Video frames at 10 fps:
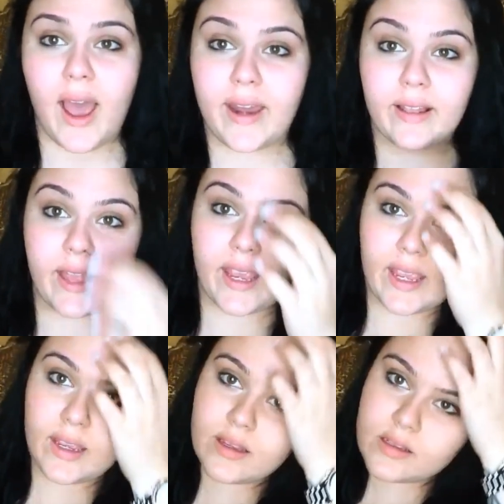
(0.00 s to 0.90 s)
I didn't like
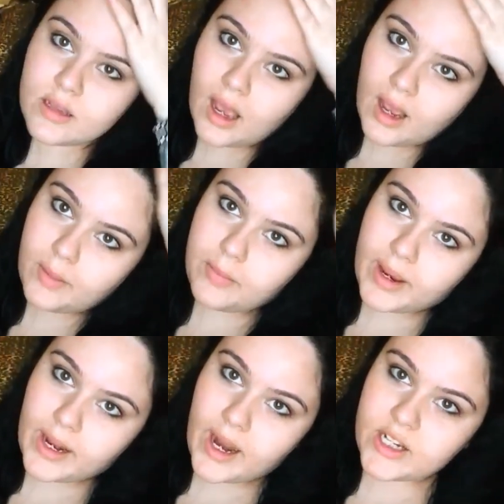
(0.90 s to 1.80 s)
it. And
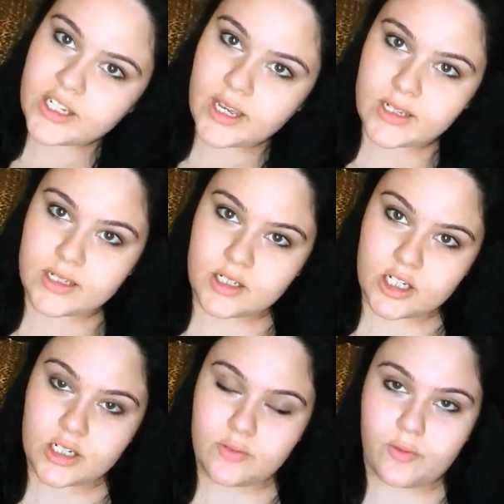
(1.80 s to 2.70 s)
I actually had a
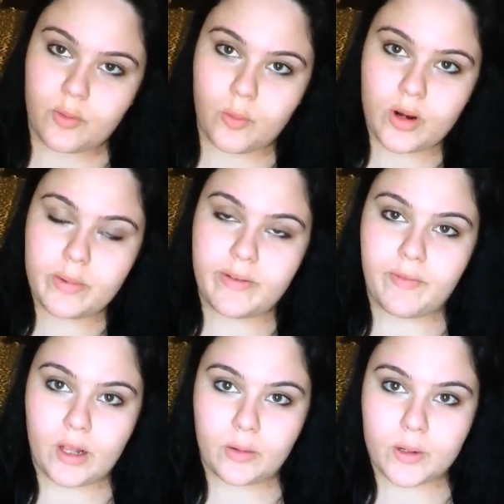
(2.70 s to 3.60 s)
suggestion from one of my
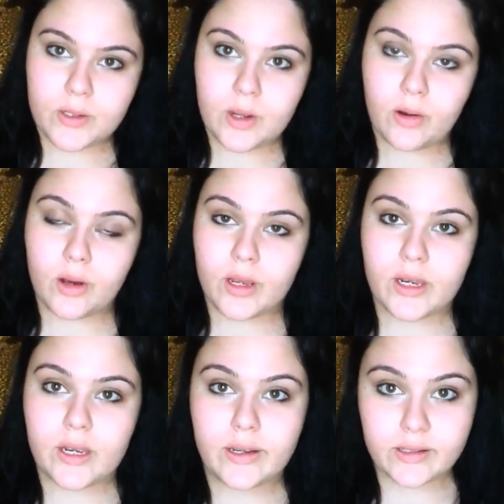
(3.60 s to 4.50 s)
followers
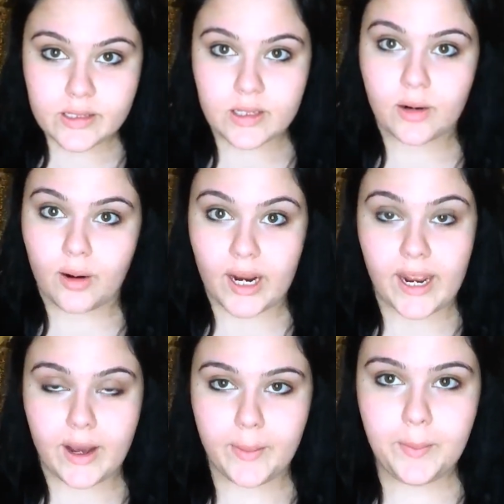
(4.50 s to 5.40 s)
on
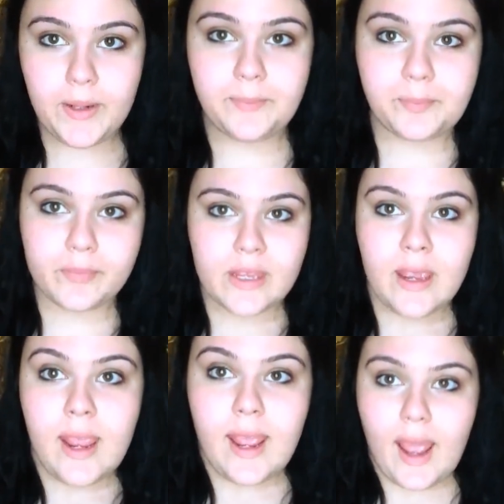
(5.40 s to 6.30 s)
Instagram,
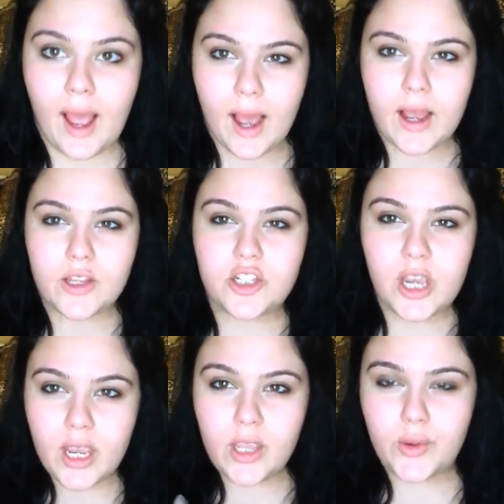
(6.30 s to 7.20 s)

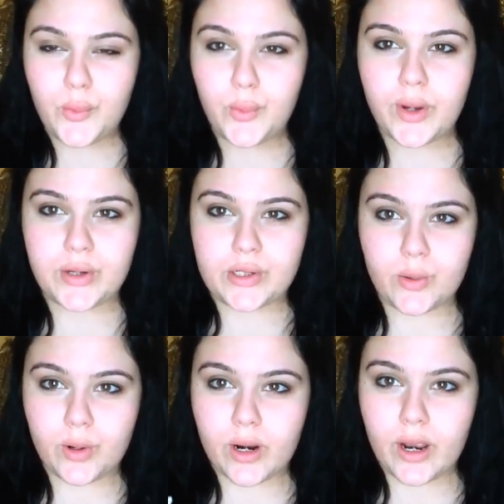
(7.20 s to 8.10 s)

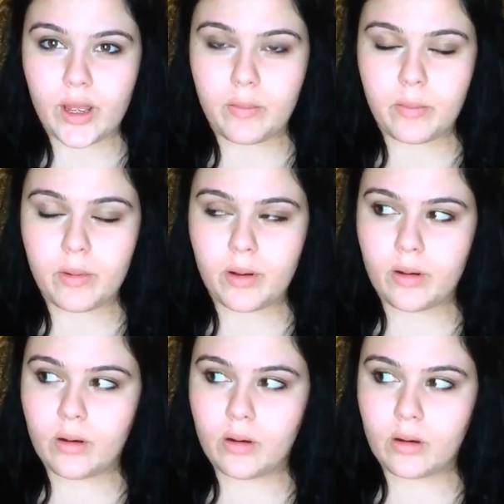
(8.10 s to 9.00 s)

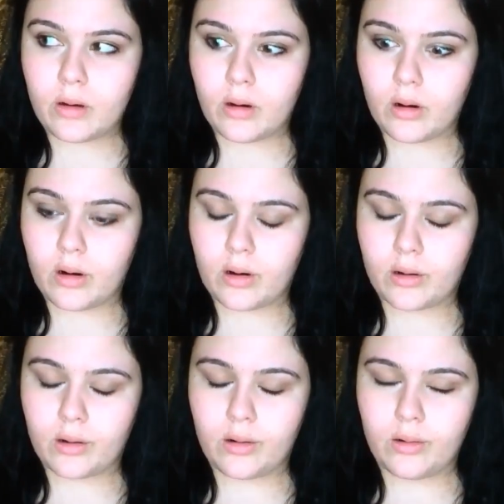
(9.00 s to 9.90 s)

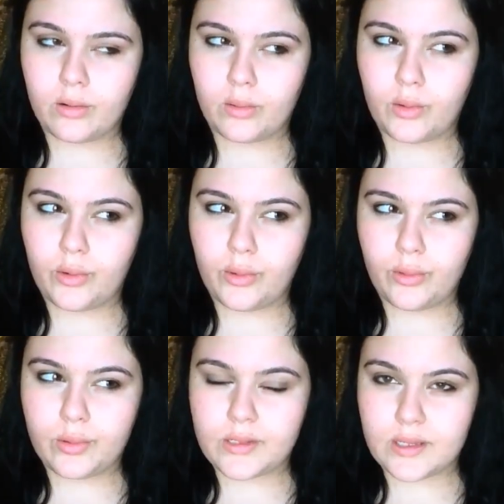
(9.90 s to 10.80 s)

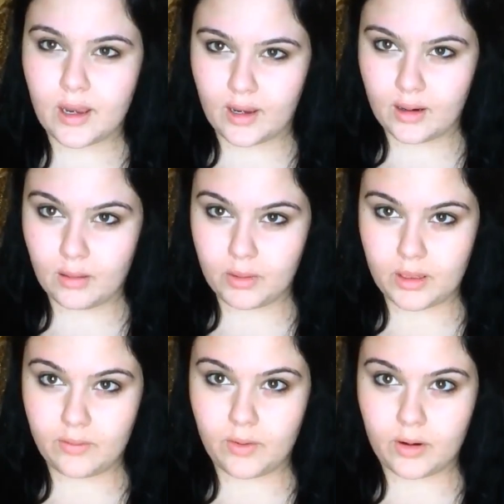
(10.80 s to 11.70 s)
JU_MRQZ, I
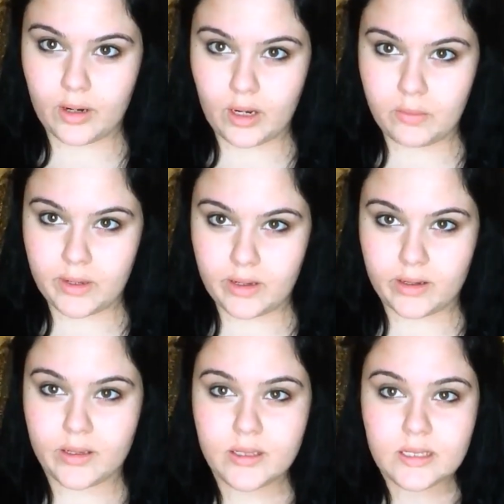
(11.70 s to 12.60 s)
believe her name
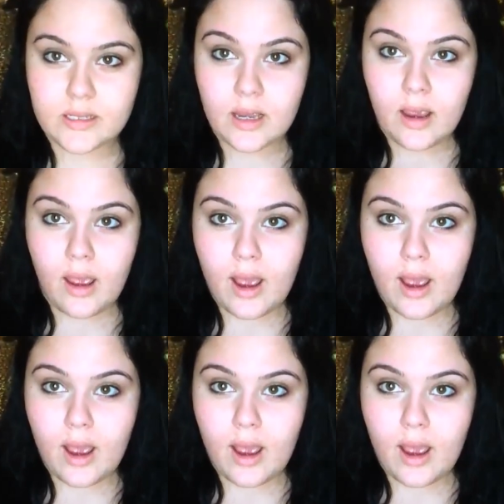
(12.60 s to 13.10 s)
is.